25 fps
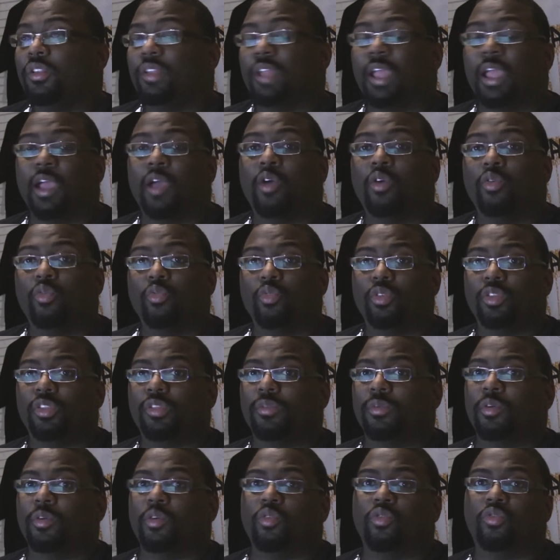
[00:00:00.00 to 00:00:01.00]
down
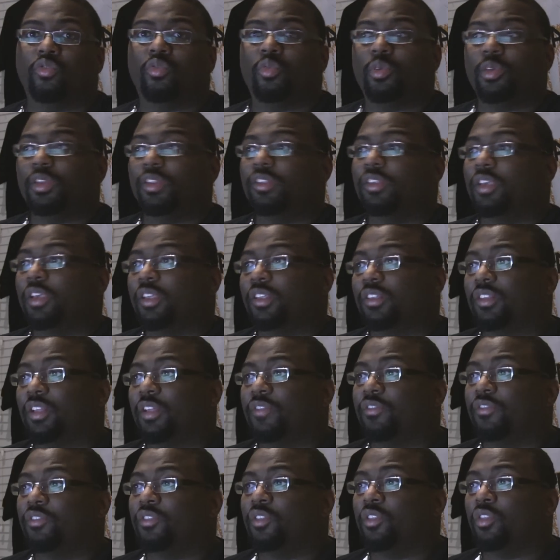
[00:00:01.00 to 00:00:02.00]
with about 20 seconds
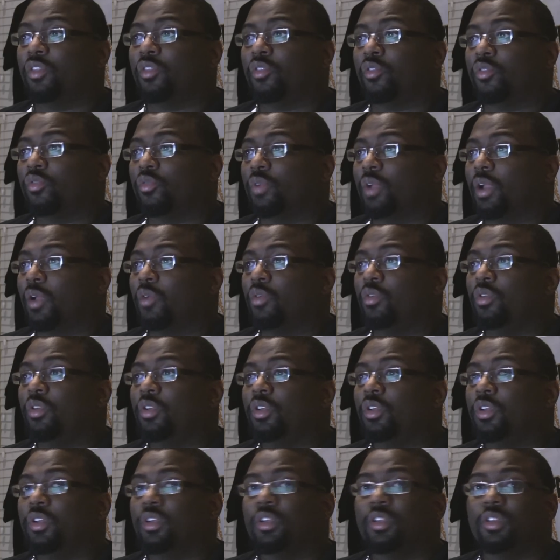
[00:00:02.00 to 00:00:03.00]
left in the third
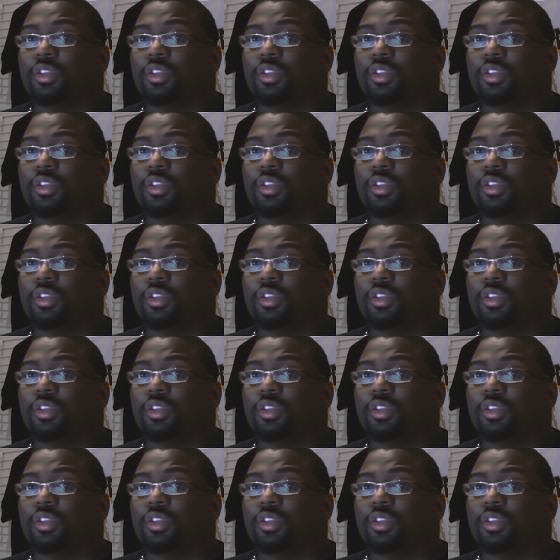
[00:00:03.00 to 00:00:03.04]
round.